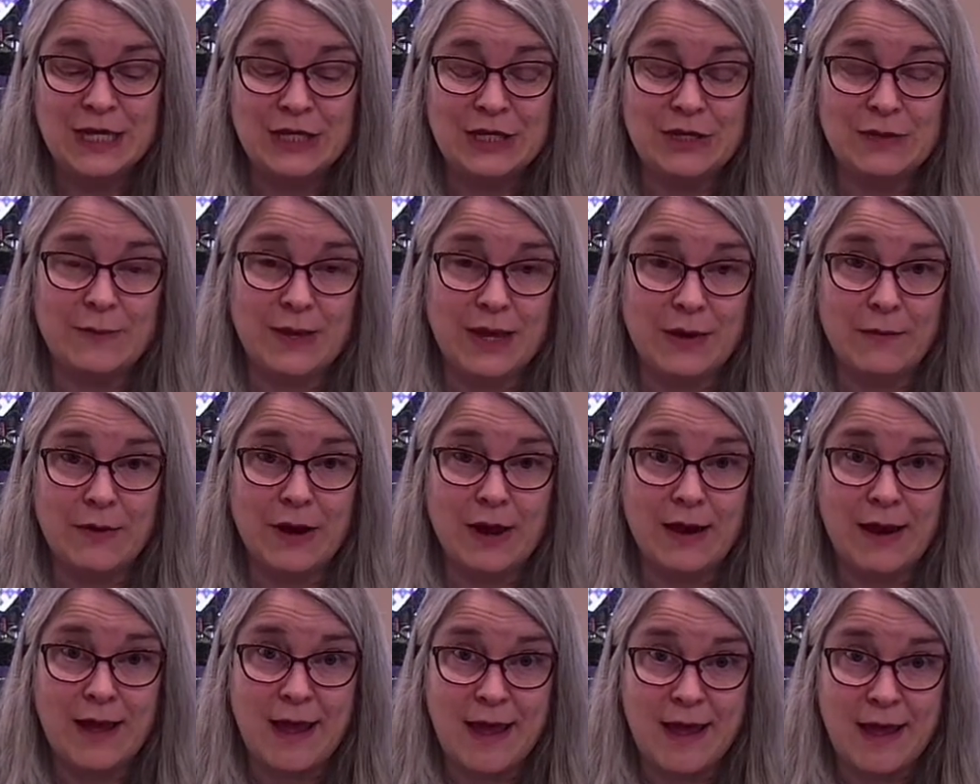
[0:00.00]
You may
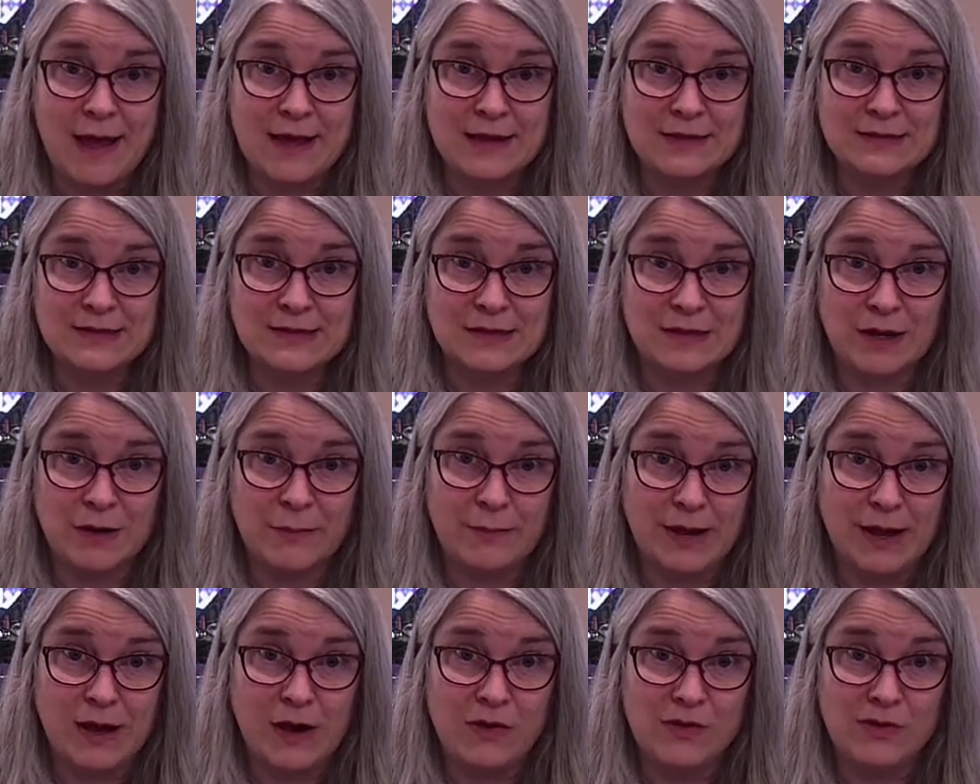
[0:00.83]
want to ask
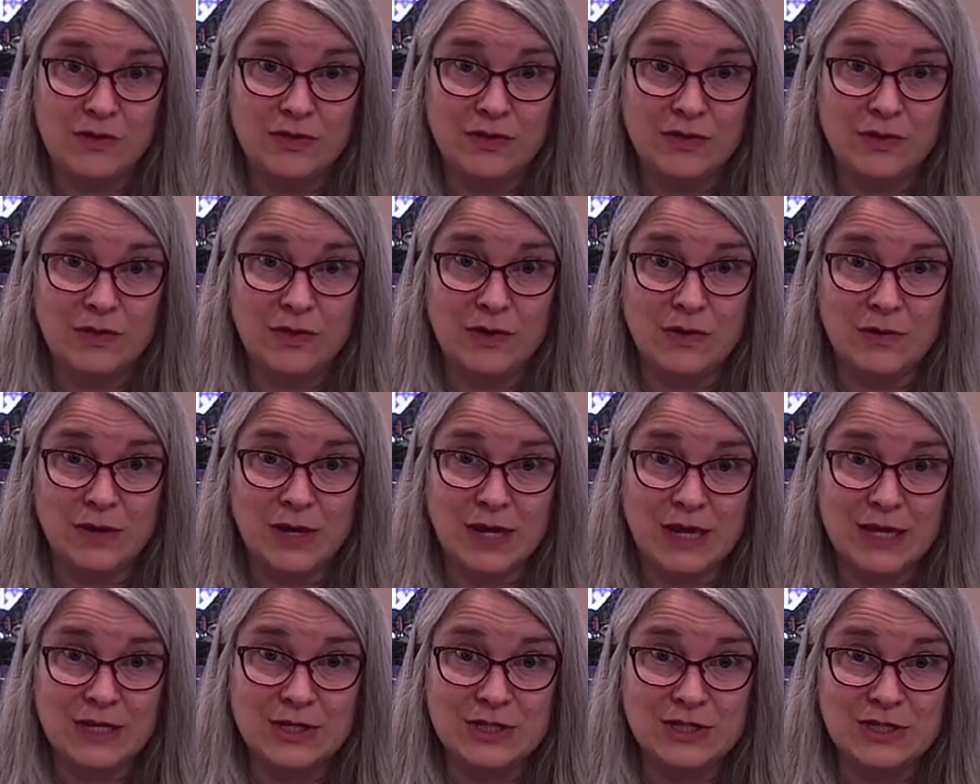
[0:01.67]
about the
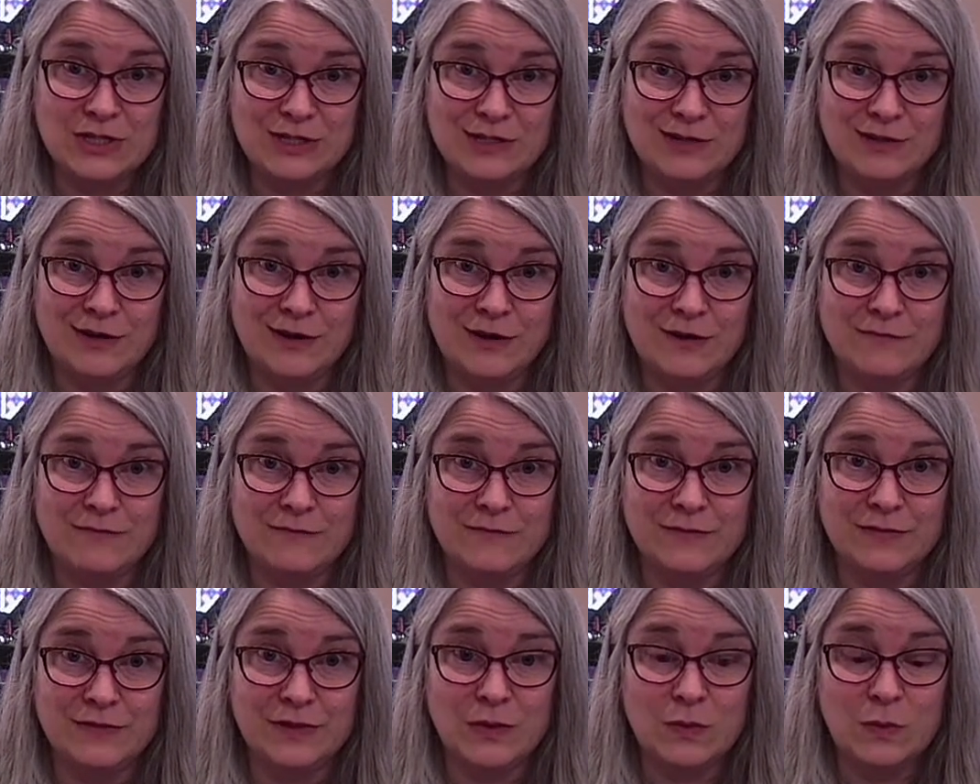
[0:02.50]
location of
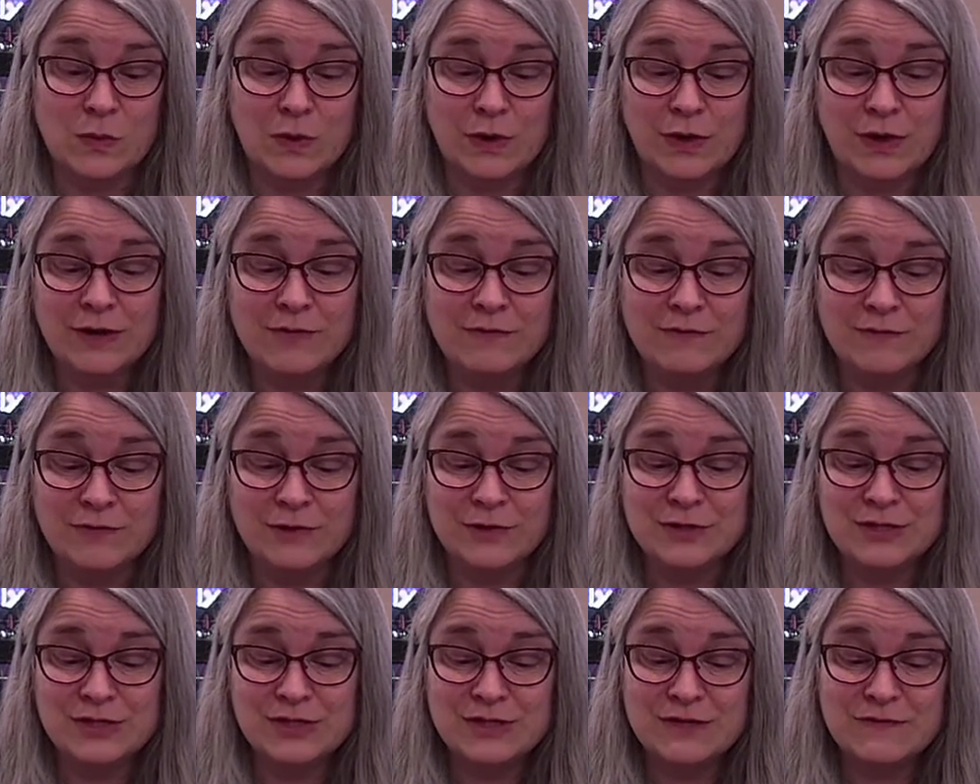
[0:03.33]
the organ
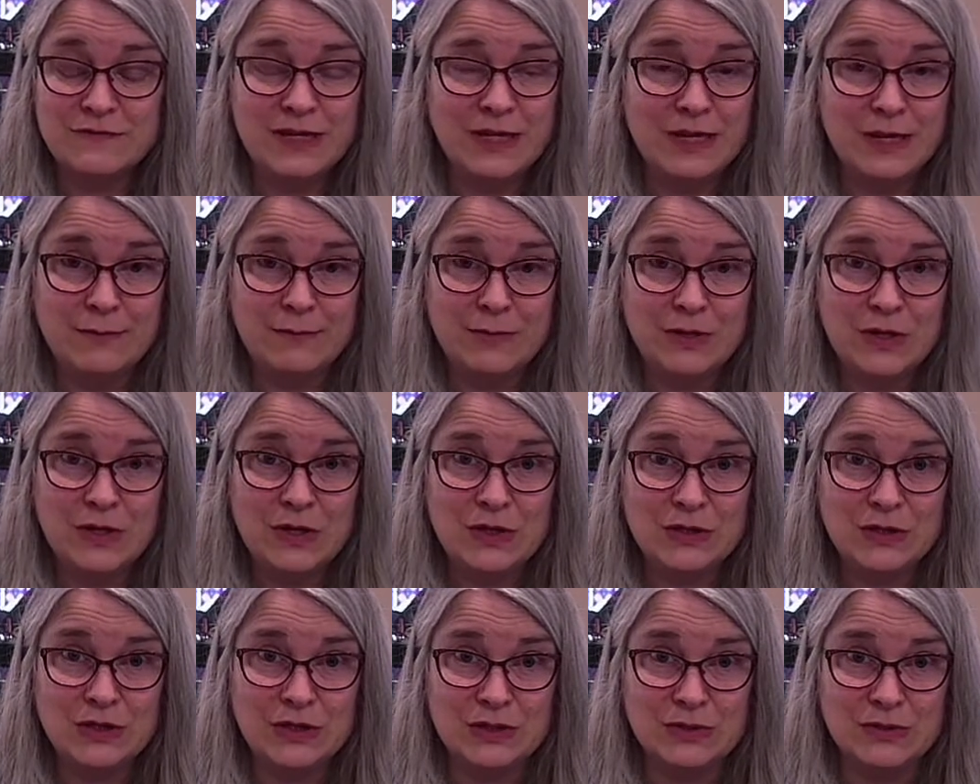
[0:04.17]
version of a hymnal.